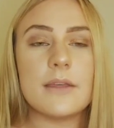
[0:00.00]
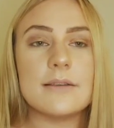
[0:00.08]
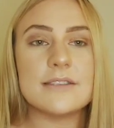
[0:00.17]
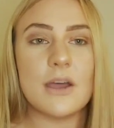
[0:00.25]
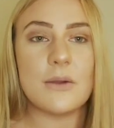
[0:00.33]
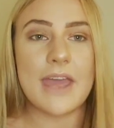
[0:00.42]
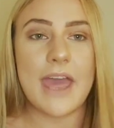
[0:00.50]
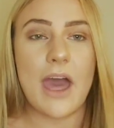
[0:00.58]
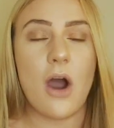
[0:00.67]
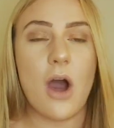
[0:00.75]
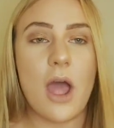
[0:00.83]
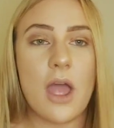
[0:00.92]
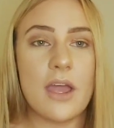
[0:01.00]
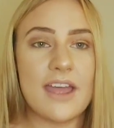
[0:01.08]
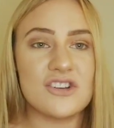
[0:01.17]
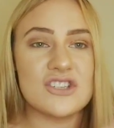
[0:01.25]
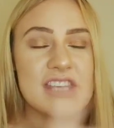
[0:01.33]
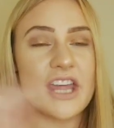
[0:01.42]
So yeah, I
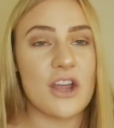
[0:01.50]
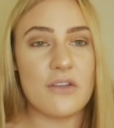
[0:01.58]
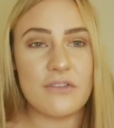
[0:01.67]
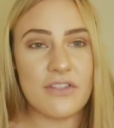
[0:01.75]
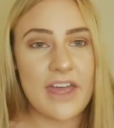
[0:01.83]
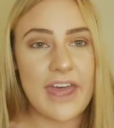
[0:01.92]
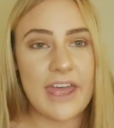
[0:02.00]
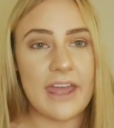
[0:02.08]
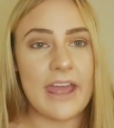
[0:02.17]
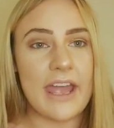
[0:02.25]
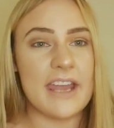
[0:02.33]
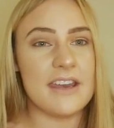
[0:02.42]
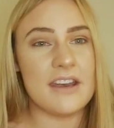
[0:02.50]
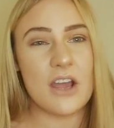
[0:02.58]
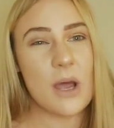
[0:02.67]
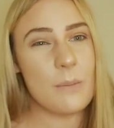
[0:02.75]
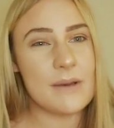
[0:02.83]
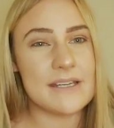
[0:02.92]
just head over there, and in a
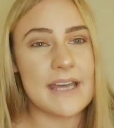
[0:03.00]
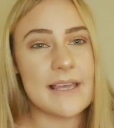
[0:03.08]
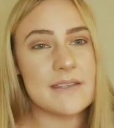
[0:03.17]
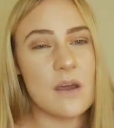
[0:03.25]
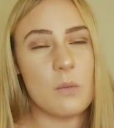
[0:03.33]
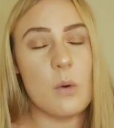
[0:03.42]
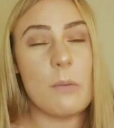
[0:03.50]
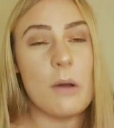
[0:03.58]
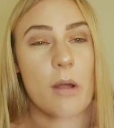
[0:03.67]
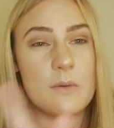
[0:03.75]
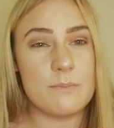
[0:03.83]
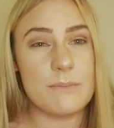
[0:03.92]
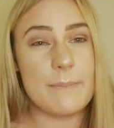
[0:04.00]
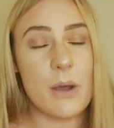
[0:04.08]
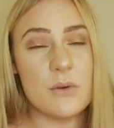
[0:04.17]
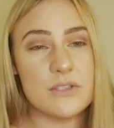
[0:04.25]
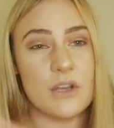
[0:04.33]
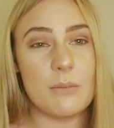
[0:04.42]
couple of days I will be
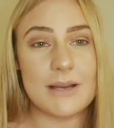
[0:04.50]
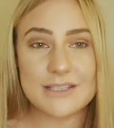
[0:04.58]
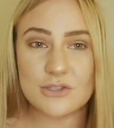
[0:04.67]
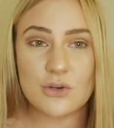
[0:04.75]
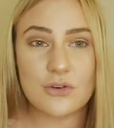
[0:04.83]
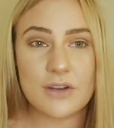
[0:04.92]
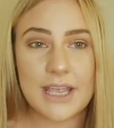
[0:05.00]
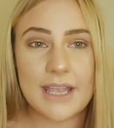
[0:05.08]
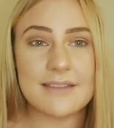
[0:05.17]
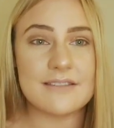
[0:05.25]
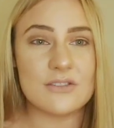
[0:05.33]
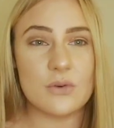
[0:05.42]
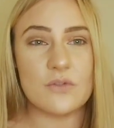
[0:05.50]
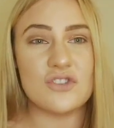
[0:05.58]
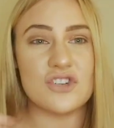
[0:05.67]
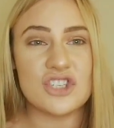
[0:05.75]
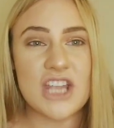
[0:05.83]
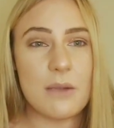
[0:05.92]
posting on my story to sort of
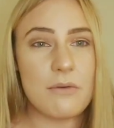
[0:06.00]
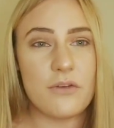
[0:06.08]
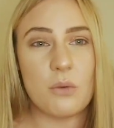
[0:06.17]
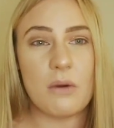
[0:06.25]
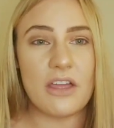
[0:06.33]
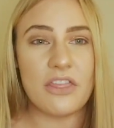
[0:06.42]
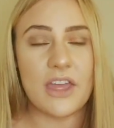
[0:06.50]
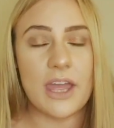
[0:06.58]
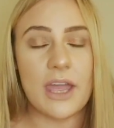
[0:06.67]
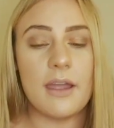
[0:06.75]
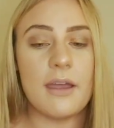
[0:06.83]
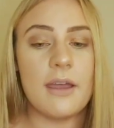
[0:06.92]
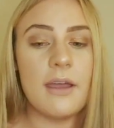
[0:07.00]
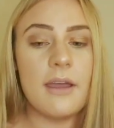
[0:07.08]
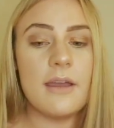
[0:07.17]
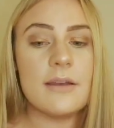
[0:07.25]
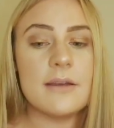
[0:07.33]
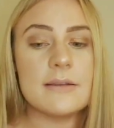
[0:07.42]
just share with you what I think.
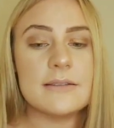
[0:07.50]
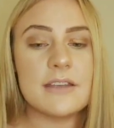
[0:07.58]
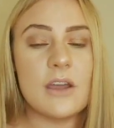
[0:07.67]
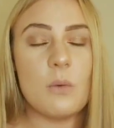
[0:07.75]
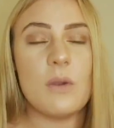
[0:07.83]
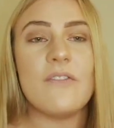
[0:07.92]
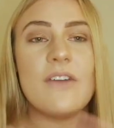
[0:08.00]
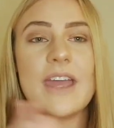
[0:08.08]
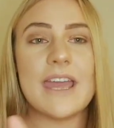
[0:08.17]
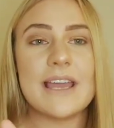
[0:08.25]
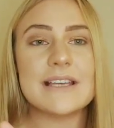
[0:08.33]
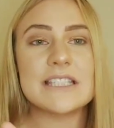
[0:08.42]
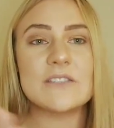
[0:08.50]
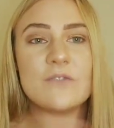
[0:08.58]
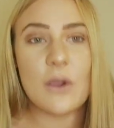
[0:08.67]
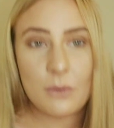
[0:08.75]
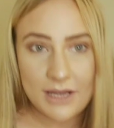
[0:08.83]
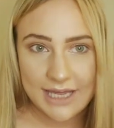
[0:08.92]
So with
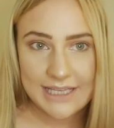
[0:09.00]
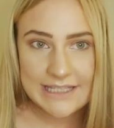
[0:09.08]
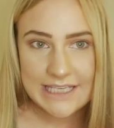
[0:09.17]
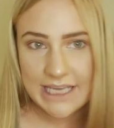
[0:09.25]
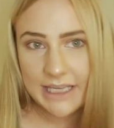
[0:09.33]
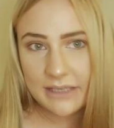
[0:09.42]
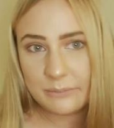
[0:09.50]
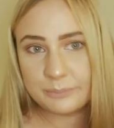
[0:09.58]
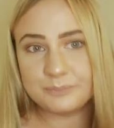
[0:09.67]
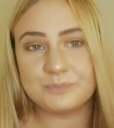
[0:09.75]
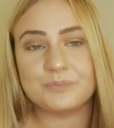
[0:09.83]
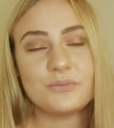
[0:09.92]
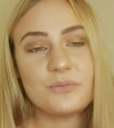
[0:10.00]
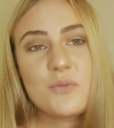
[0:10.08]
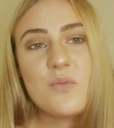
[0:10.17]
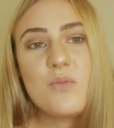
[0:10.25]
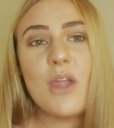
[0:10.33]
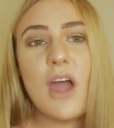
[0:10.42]
exfoliating,
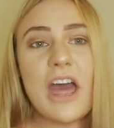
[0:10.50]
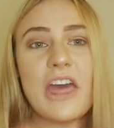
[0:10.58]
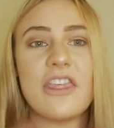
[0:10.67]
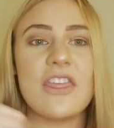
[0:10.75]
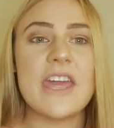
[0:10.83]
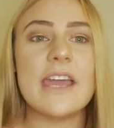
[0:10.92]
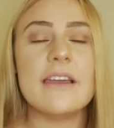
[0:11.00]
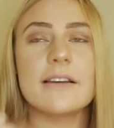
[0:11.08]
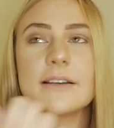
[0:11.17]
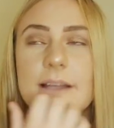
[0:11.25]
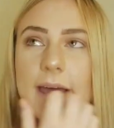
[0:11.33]
I think